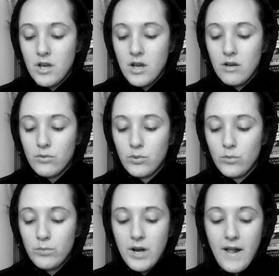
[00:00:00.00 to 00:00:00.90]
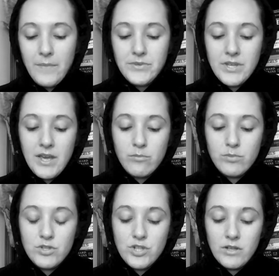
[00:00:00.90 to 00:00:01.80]
of whom perhaps they have
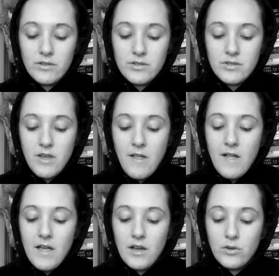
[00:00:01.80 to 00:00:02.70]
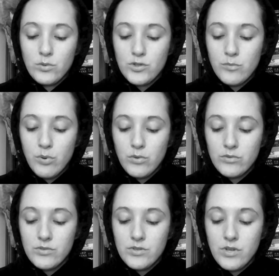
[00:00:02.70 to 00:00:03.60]
been jealous, and whose
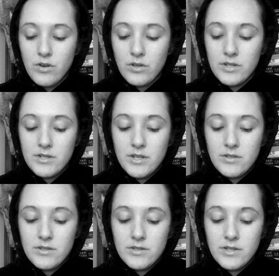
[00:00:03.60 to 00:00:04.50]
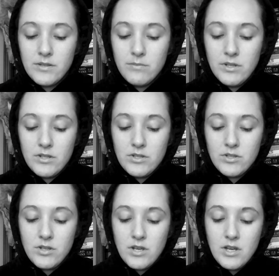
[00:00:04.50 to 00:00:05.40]
importance they are content to see diminish.
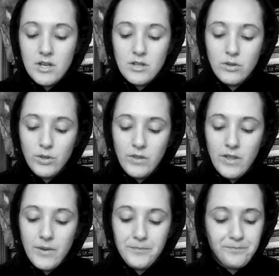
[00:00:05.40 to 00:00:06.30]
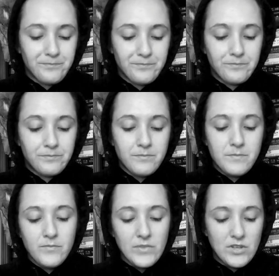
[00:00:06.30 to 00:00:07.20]
Look at that.
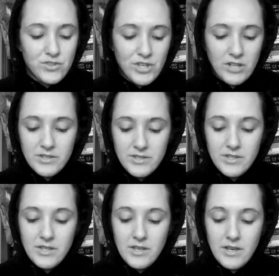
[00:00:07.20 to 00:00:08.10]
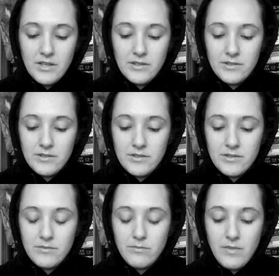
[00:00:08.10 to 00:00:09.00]
Jealousy and
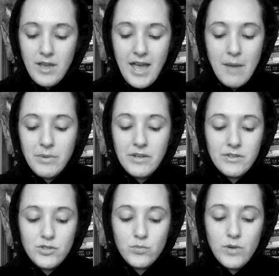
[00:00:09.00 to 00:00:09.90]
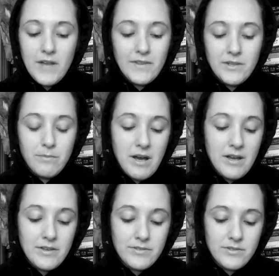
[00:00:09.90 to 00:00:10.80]
happiness at the
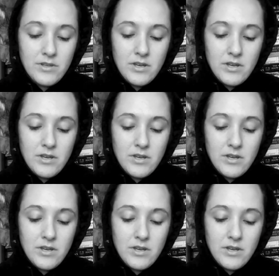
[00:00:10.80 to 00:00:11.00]
demise,